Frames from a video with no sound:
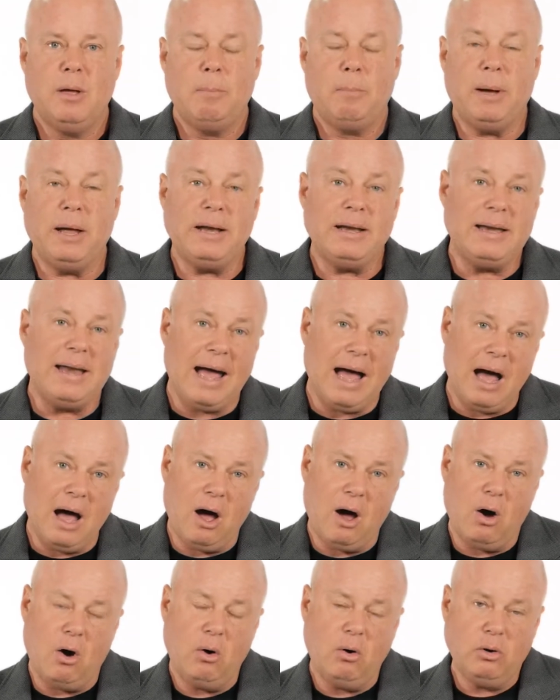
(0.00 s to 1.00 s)
but
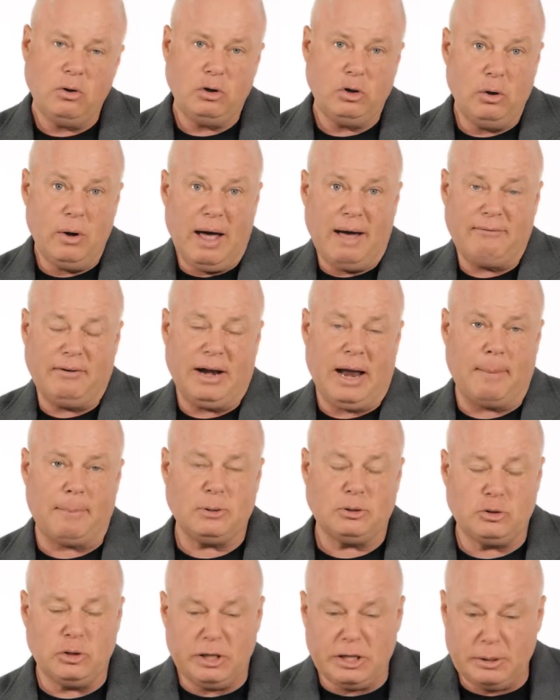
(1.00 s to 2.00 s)
now you have an
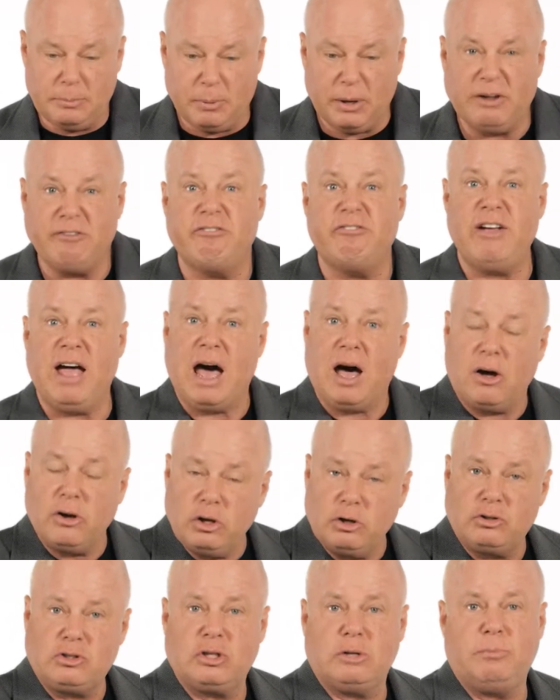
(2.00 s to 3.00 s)
opportunity to bring
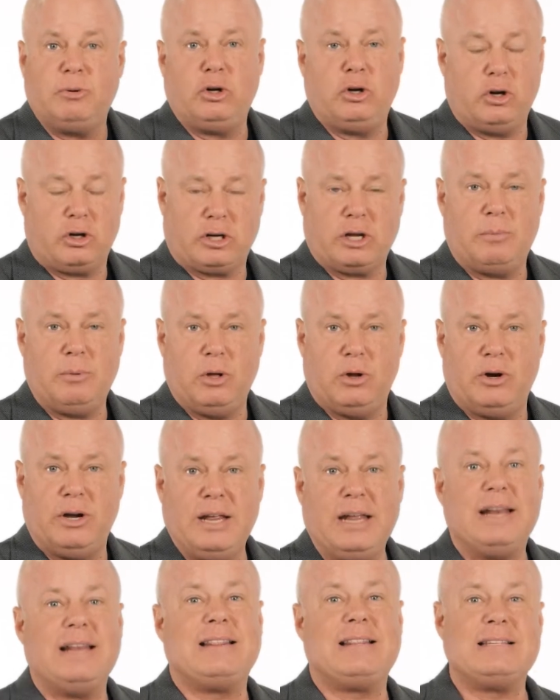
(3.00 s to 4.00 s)
value to your
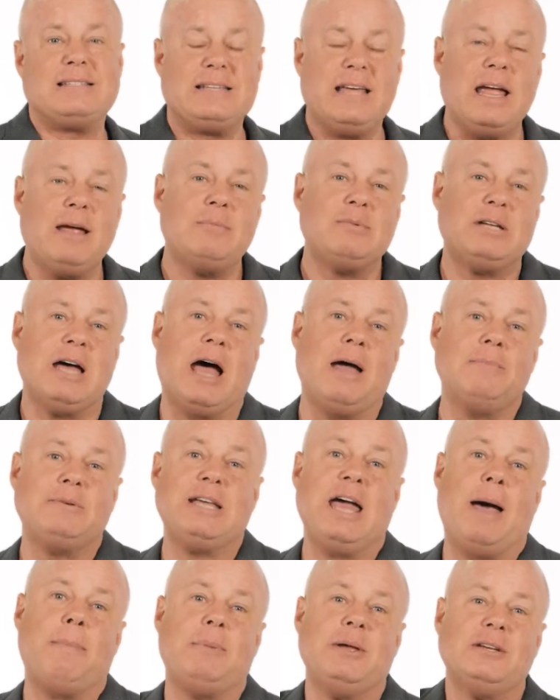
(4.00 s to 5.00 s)
community and at the same time
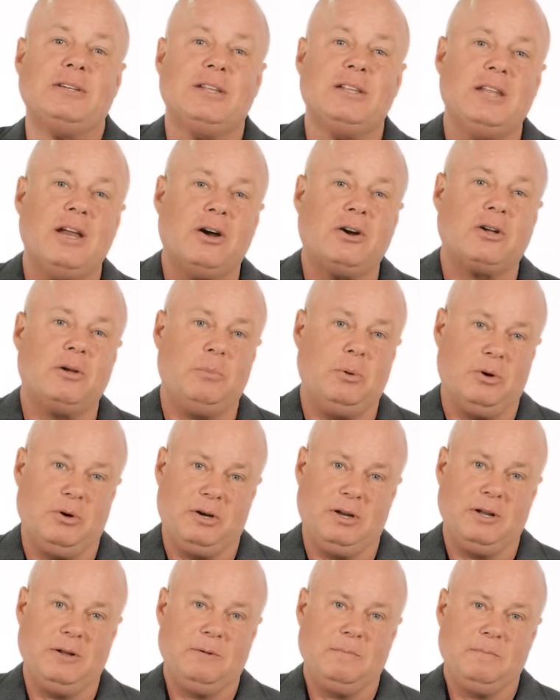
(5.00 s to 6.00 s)
tap into their
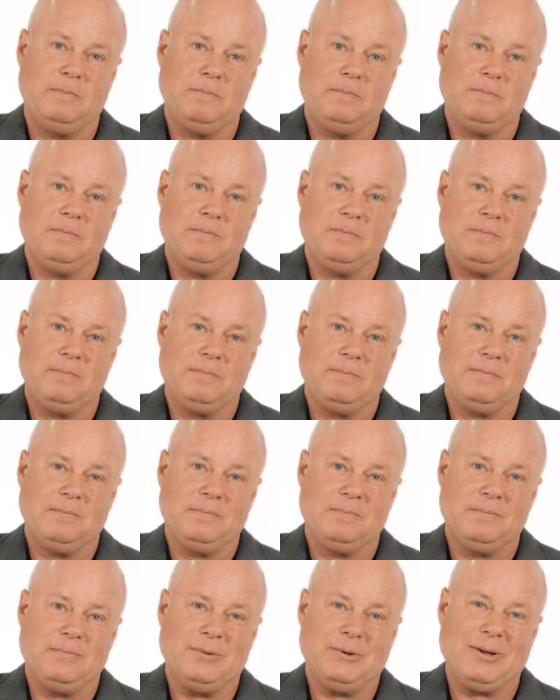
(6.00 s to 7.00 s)
community,
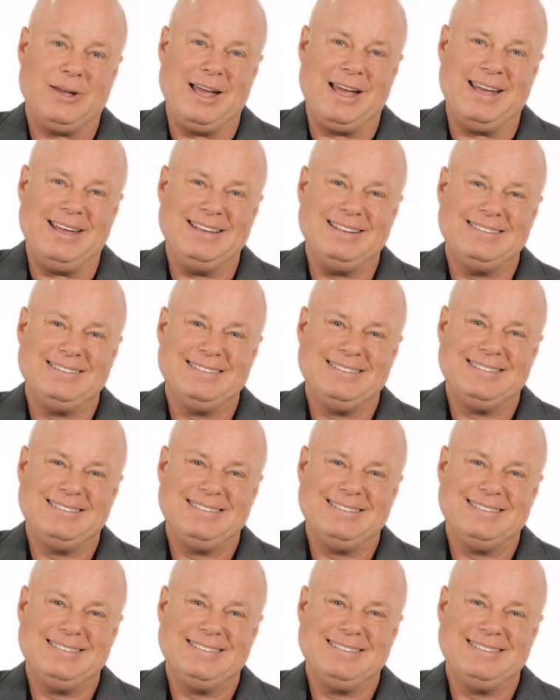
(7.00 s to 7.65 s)
okay?